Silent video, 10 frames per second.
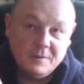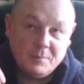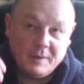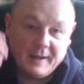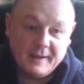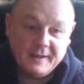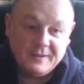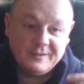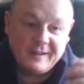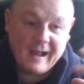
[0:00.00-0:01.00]

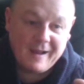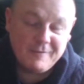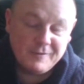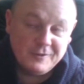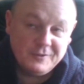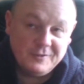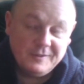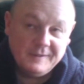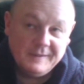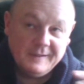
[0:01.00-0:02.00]
blankets, canvas.
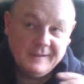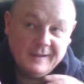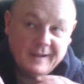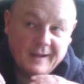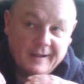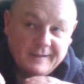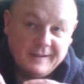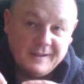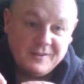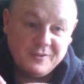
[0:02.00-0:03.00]
And
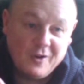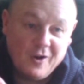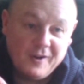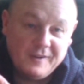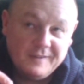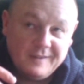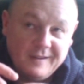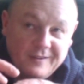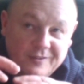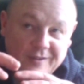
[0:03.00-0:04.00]
then inside,
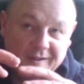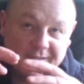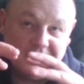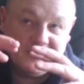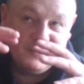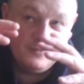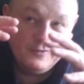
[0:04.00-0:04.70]
it's like this